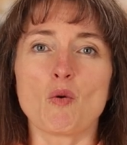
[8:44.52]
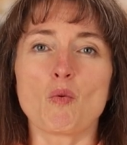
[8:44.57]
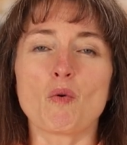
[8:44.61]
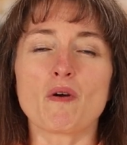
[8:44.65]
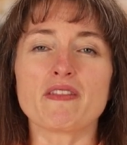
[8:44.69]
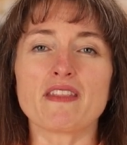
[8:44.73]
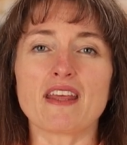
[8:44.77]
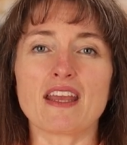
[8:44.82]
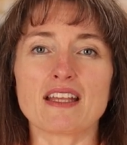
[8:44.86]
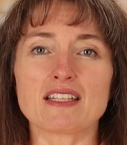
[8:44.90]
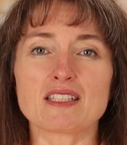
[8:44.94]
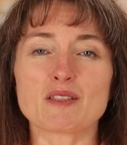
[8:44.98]

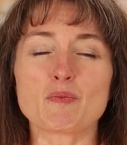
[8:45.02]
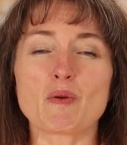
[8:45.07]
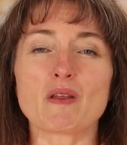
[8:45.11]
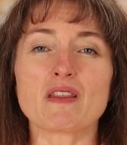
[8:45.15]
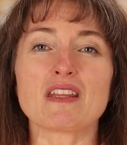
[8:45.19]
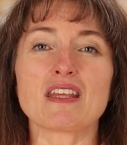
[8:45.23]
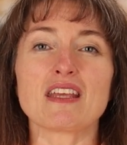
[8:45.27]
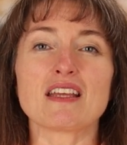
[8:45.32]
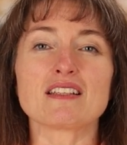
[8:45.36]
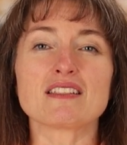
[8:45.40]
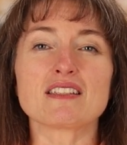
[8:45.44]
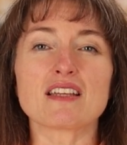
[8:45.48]
when they had spent
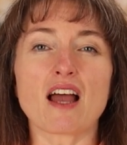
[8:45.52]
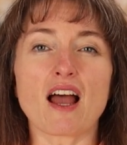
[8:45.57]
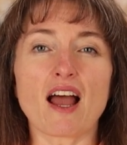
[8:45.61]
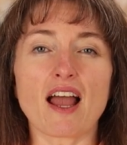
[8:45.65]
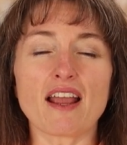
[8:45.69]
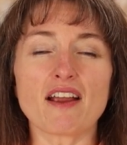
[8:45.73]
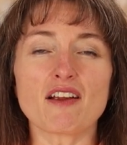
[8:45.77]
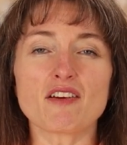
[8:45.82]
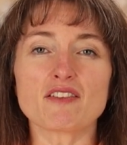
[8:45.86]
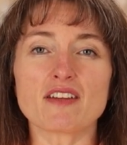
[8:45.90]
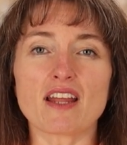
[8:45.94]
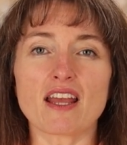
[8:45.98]
the
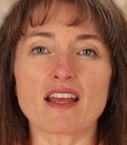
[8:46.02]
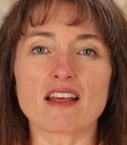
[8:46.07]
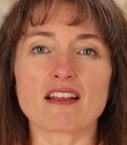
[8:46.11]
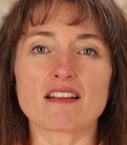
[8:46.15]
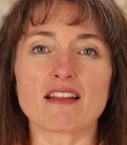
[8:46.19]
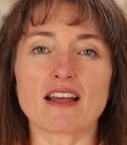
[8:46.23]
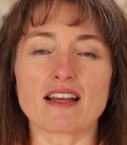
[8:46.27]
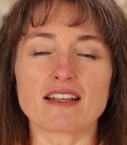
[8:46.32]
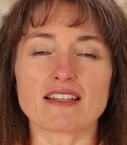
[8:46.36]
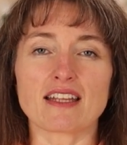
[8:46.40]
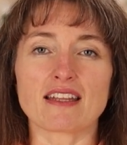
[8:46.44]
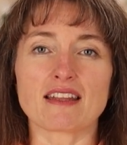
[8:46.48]
entire day
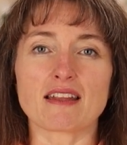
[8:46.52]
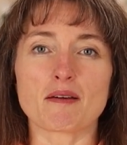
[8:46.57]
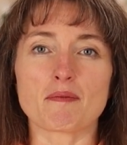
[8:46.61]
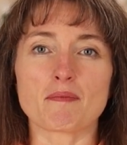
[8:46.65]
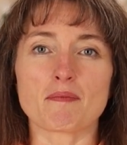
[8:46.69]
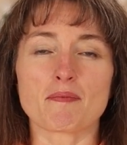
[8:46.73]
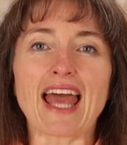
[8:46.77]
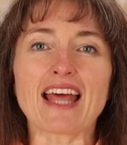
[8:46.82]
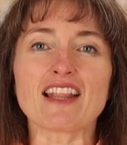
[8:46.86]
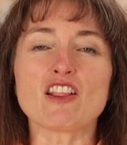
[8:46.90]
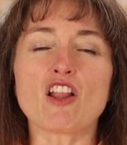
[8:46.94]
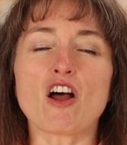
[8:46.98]
collecting them.
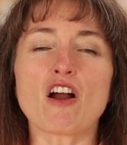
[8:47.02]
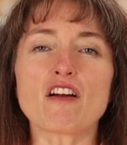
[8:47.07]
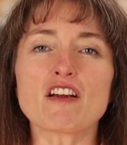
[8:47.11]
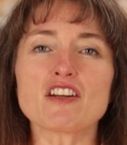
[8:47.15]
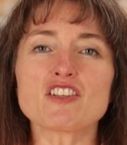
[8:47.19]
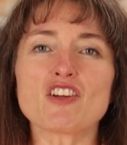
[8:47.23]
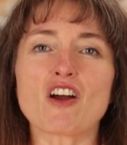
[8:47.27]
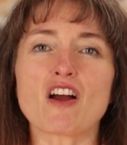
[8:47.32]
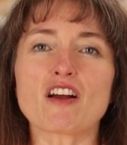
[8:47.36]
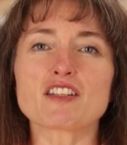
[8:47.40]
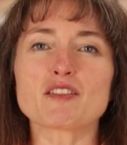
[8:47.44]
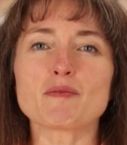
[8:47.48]
And Laura
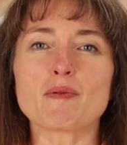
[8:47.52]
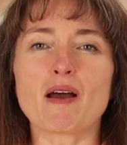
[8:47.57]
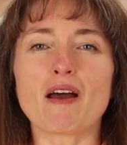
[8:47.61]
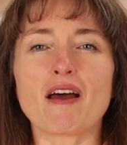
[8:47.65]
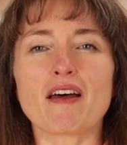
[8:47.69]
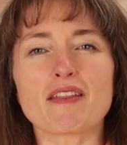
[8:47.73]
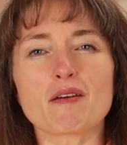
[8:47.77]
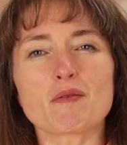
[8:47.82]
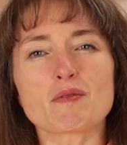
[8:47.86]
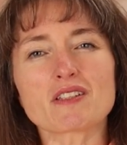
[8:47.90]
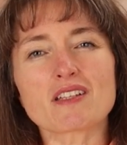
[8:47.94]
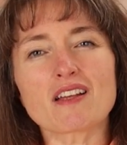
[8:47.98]
talks about
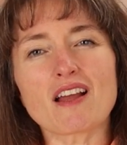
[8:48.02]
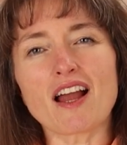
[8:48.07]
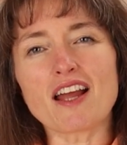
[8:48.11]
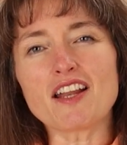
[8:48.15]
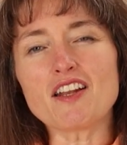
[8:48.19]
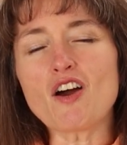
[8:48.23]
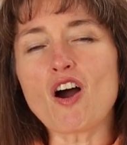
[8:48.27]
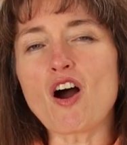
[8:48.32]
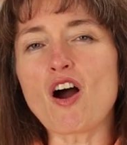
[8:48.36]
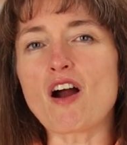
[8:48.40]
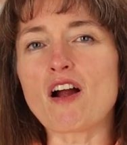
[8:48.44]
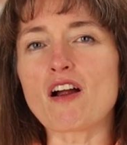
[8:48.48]
how that was kind
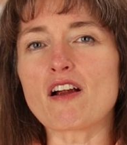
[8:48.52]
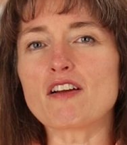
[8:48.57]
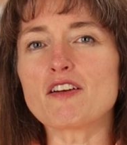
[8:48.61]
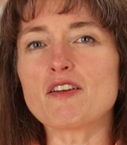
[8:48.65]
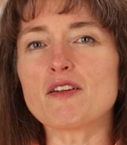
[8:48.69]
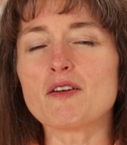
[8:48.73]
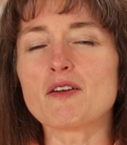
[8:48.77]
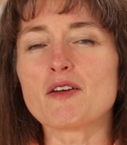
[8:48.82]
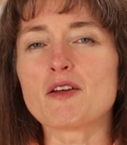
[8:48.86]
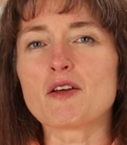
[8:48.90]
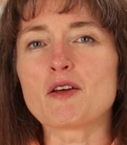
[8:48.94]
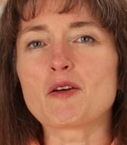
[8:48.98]
of hard,
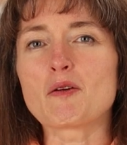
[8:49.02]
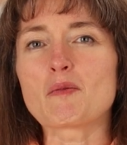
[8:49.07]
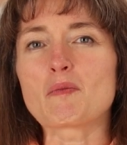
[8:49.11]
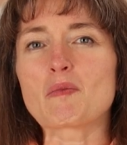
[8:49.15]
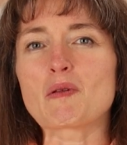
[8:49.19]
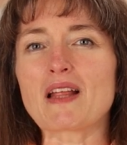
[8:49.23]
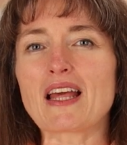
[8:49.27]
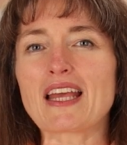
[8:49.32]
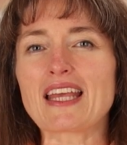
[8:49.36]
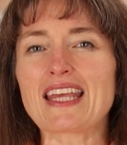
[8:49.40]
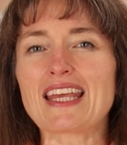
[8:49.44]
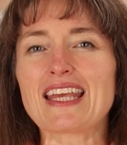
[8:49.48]

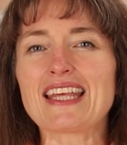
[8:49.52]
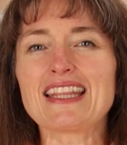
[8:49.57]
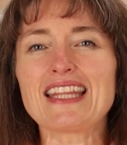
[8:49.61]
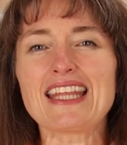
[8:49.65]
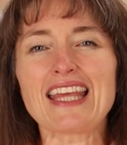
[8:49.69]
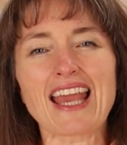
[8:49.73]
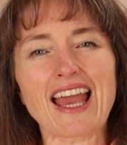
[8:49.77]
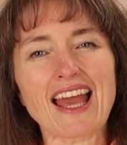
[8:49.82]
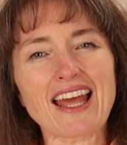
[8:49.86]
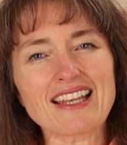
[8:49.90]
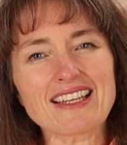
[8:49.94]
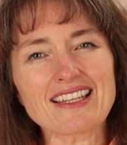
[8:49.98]
but like in
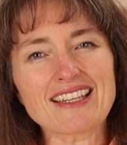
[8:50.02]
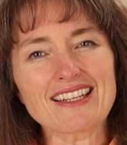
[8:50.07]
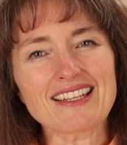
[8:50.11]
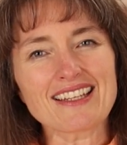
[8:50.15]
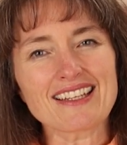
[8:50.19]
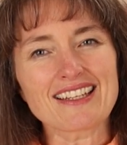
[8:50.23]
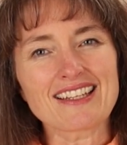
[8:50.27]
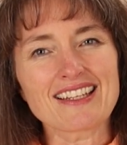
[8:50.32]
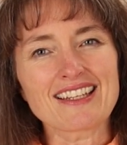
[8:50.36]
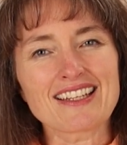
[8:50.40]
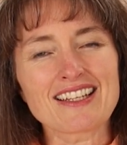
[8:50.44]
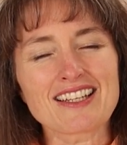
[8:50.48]
the end,
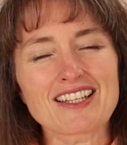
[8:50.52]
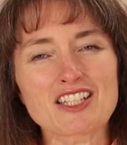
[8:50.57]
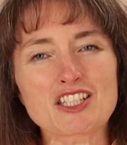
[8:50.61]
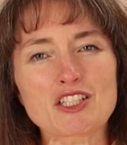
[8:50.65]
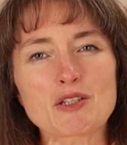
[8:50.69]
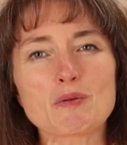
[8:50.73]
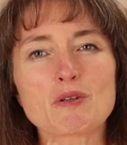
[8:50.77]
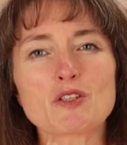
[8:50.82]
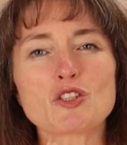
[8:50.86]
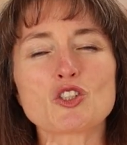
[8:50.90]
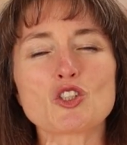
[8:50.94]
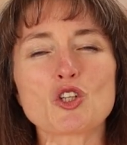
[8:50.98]

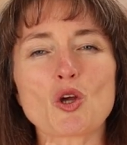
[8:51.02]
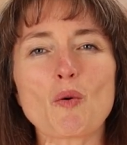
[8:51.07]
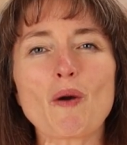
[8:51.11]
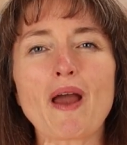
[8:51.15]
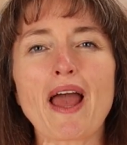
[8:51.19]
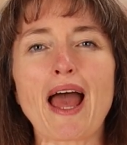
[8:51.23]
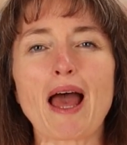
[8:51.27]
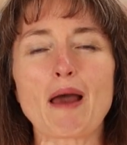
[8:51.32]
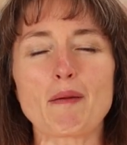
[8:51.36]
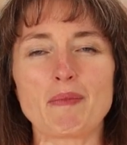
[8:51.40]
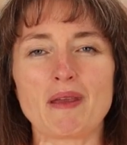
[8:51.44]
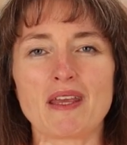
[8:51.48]
she was so
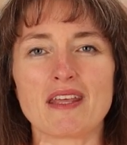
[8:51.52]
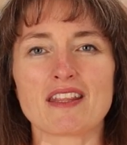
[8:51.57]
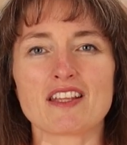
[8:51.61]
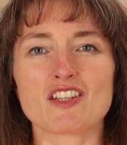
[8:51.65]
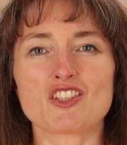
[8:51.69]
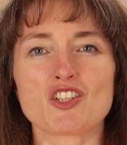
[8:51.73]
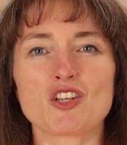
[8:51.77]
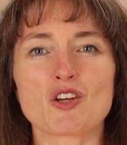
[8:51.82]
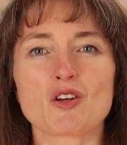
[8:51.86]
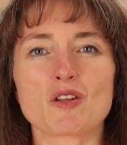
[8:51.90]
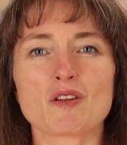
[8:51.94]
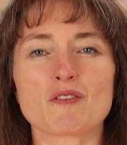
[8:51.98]
happy that
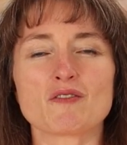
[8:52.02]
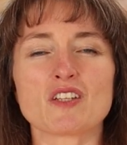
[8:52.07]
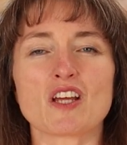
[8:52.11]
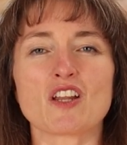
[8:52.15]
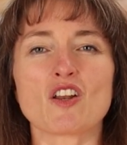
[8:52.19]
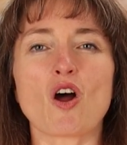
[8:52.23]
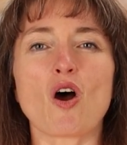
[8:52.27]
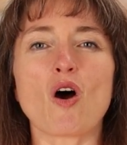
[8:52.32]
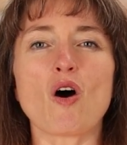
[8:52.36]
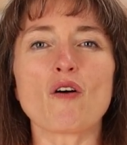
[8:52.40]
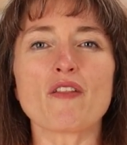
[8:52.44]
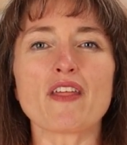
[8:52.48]
she could have
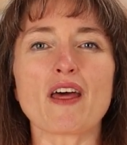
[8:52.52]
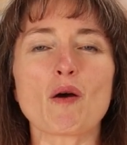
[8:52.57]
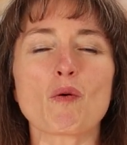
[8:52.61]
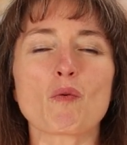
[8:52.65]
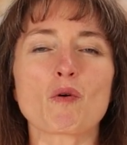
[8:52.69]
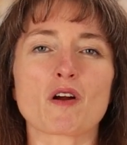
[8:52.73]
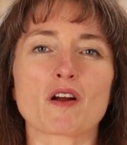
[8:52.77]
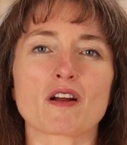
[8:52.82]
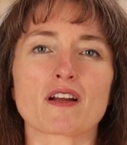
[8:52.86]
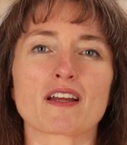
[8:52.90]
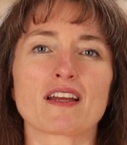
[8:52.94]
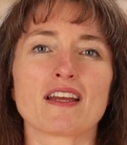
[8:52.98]
done all that
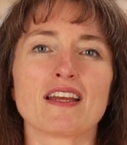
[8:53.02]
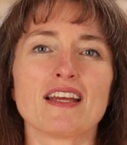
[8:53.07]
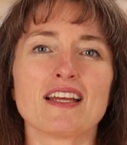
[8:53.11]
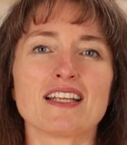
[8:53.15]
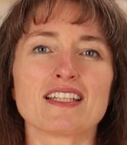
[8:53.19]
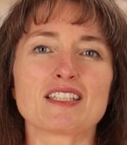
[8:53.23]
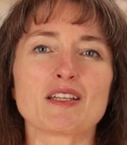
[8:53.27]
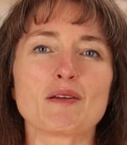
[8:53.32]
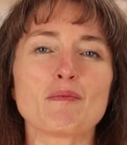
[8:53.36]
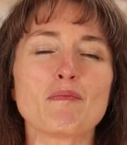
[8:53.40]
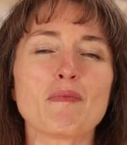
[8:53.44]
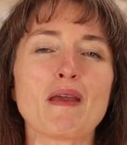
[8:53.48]
work
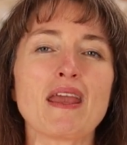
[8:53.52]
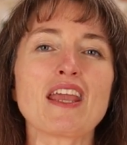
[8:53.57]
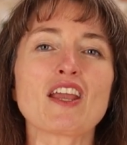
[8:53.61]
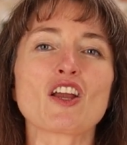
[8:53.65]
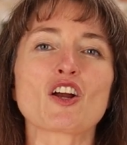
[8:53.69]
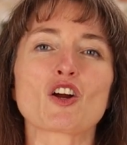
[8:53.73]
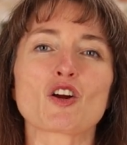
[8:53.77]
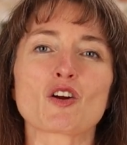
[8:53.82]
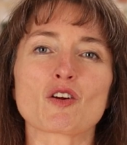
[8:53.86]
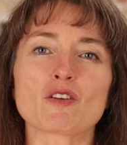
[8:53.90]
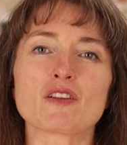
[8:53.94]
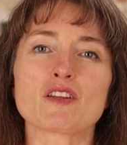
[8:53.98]
to make
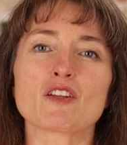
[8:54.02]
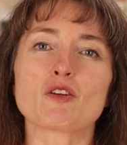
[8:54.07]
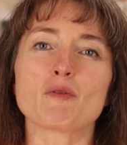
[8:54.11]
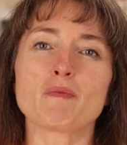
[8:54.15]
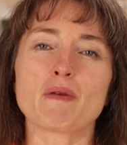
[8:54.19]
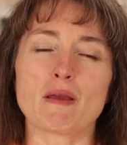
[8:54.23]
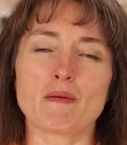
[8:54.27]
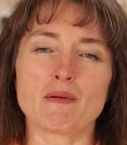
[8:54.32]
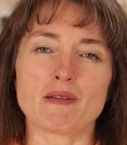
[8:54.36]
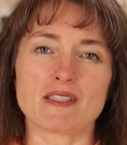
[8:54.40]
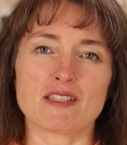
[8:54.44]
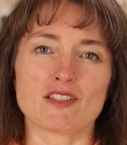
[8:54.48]
her little
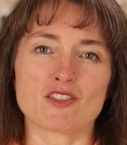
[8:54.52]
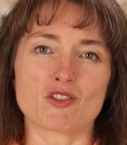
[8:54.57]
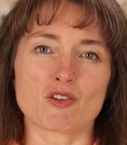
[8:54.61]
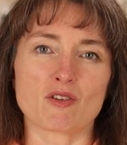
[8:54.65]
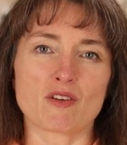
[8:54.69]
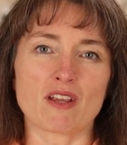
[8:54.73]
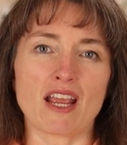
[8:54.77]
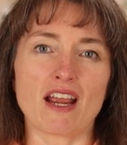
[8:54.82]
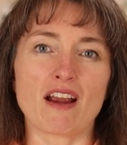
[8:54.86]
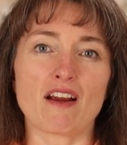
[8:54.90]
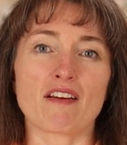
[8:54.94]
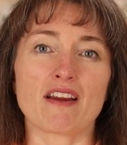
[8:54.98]
baby sister
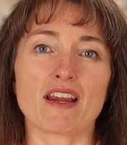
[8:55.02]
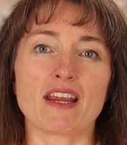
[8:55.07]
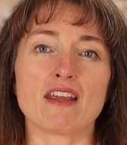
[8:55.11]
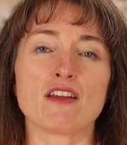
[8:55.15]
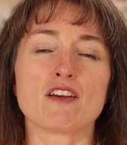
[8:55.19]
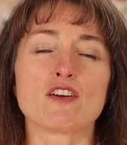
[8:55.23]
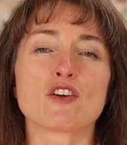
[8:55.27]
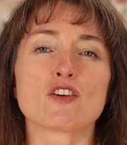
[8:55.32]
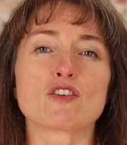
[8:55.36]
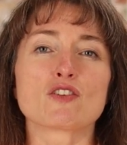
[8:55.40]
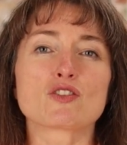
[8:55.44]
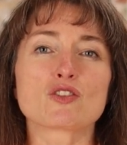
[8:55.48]
Carrie
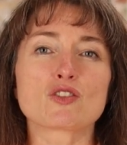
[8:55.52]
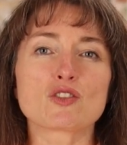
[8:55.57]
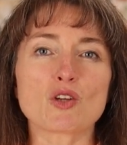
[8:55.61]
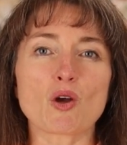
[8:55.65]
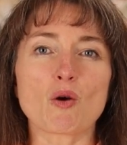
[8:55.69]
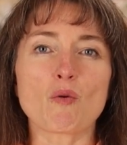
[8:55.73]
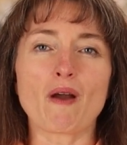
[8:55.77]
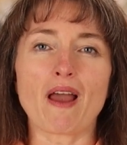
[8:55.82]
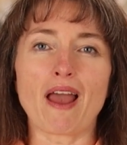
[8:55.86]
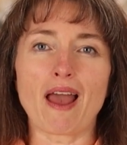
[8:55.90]
so